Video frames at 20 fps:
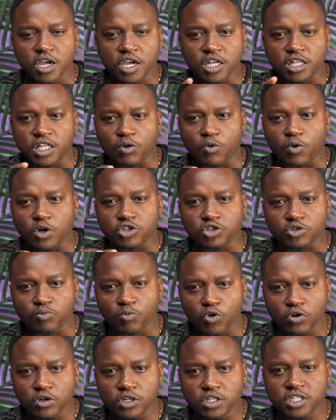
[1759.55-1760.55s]
They were
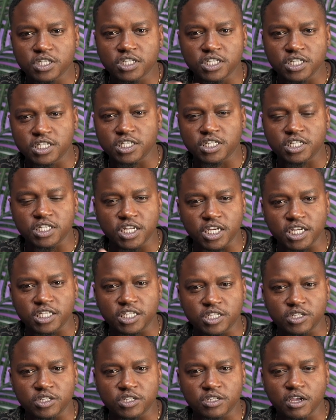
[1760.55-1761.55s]
small
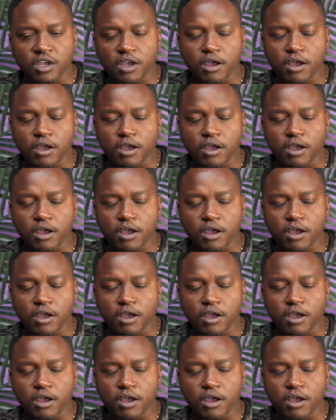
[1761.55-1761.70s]
city-states